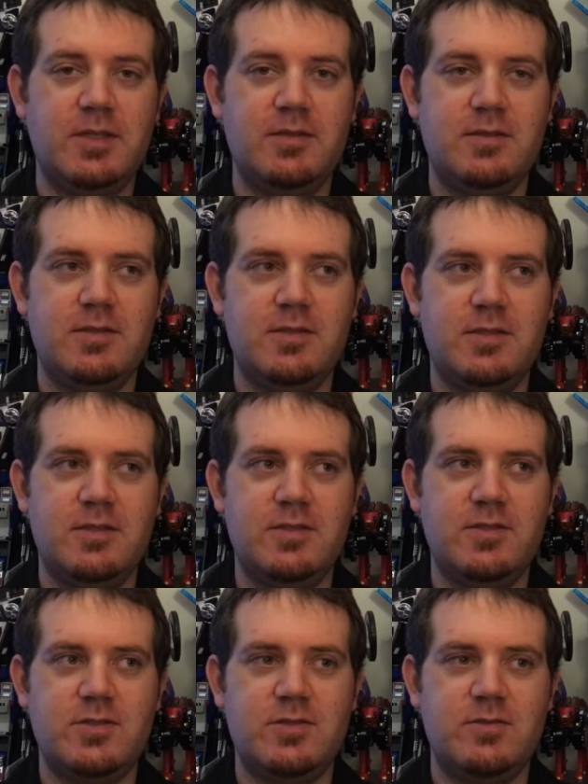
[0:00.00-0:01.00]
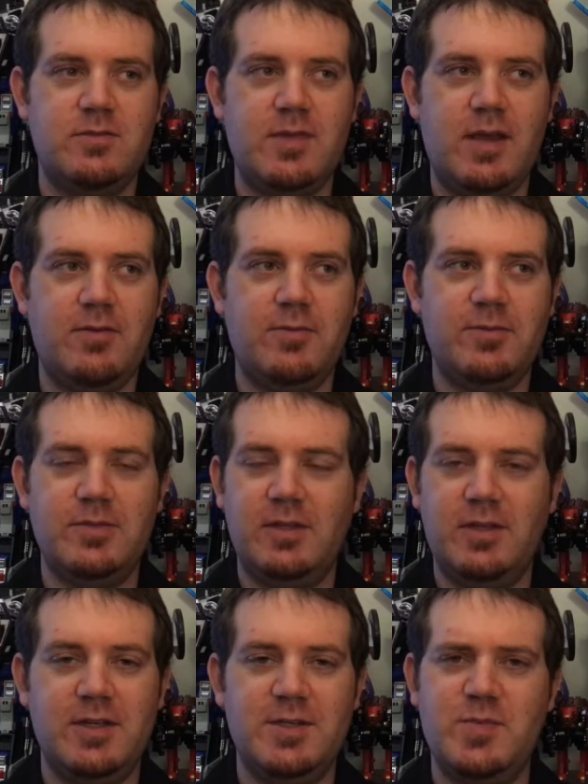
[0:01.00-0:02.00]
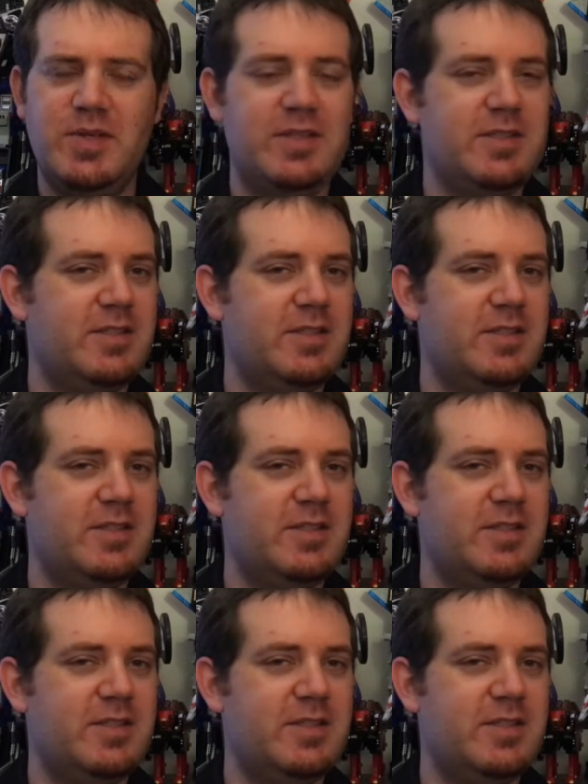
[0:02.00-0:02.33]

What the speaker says: since however long it's been